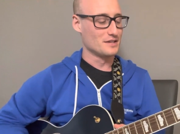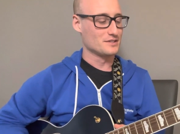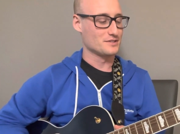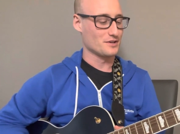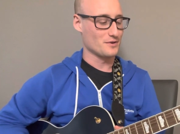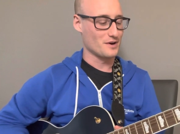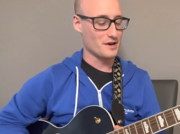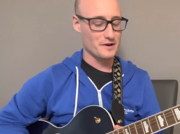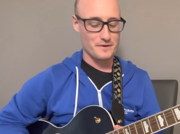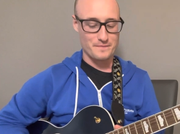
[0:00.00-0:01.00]
So
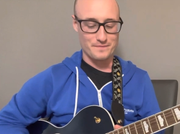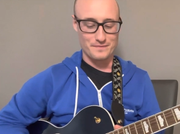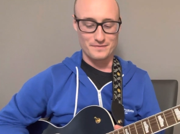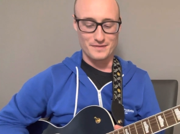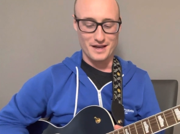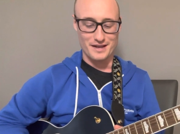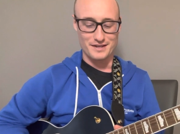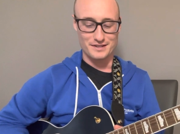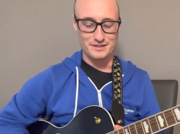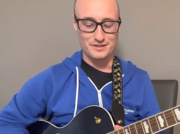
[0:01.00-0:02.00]
that
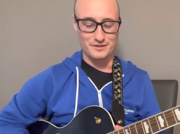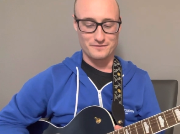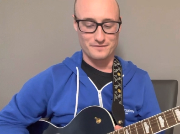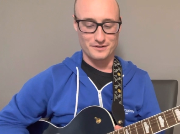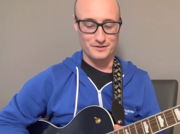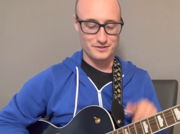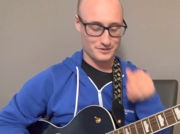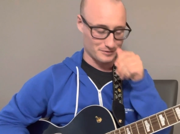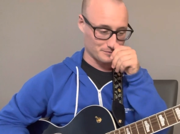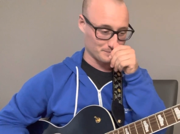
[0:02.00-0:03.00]
is your
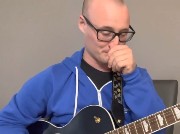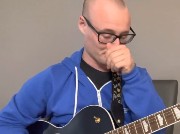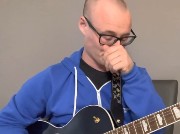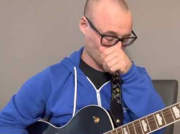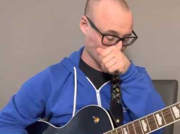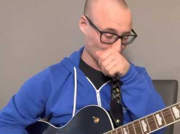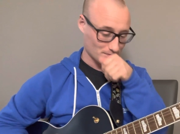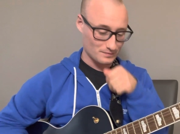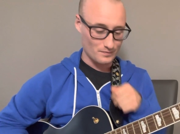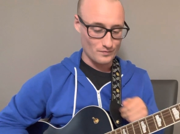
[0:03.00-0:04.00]
first
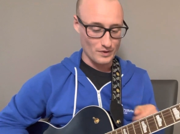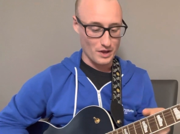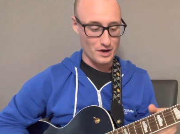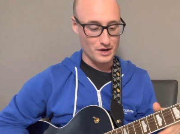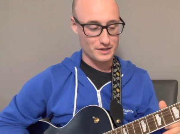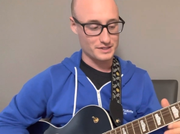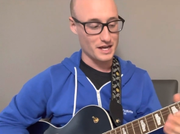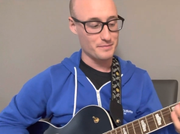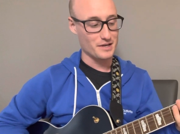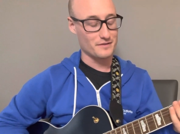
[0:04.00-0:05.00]

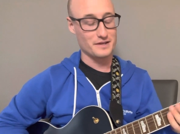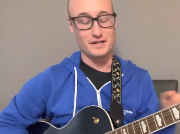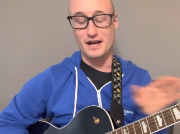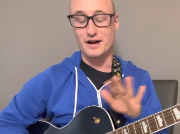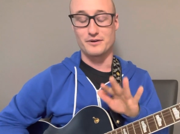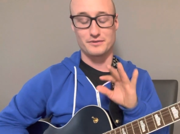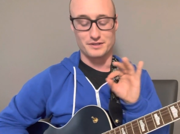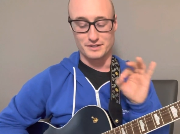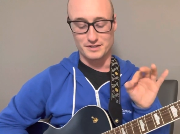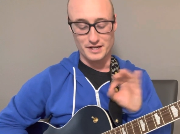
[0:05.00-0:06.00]
timing of it. Now,
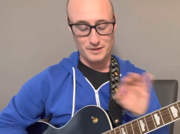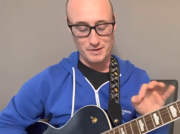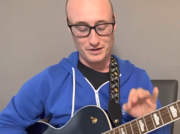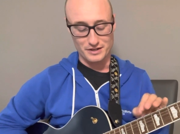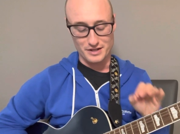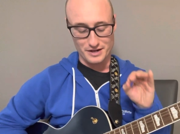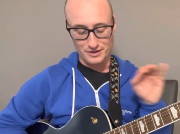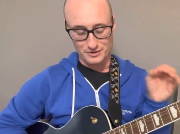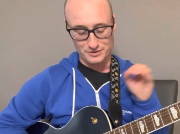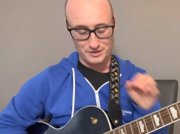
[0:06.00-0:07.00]
the second melody that he
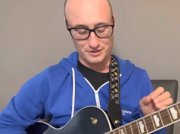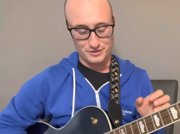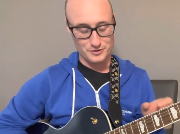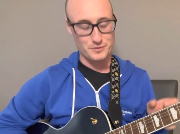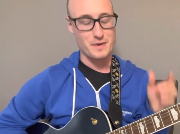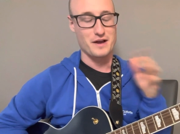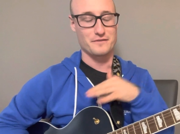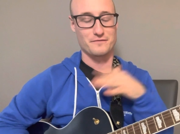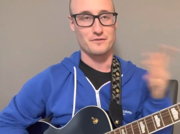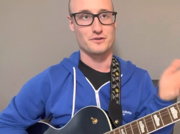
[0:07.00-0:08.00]
goes into back
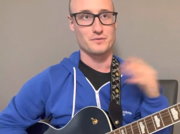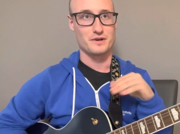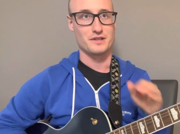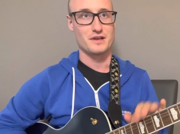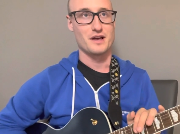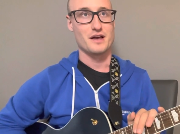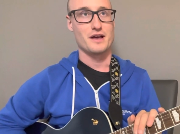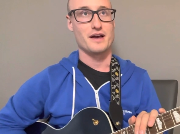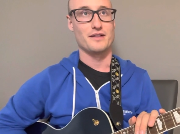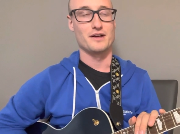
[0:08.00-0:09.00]
and forth with
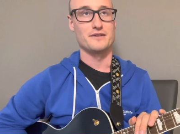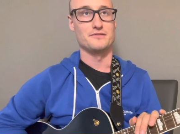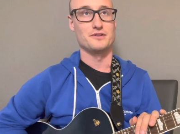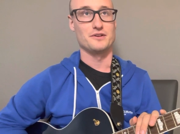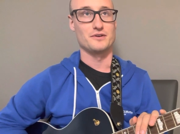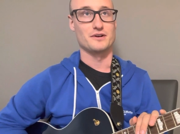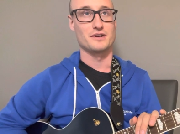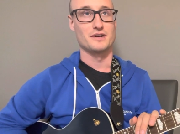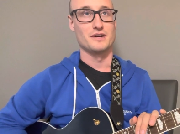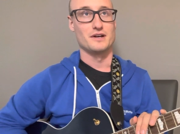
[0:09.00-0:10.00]
at Live in New
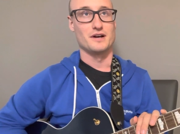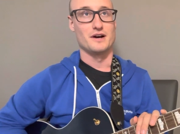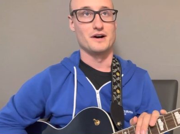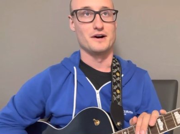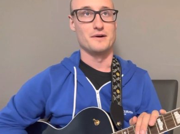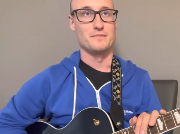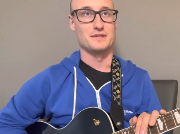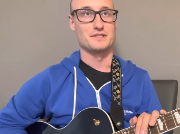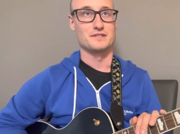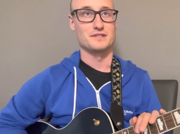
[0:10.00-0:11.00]
York,
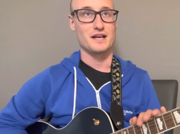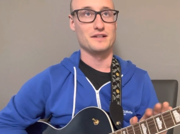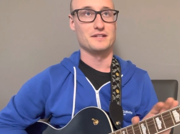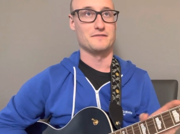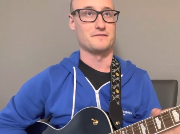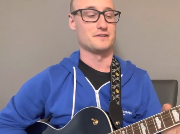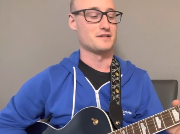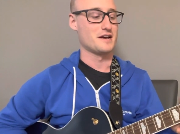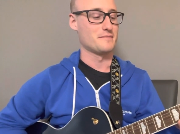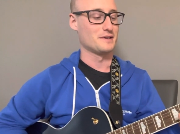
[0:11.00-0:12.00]
it's a slightly different
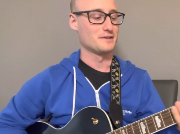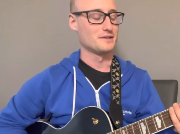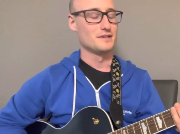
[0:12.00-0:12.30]
timing.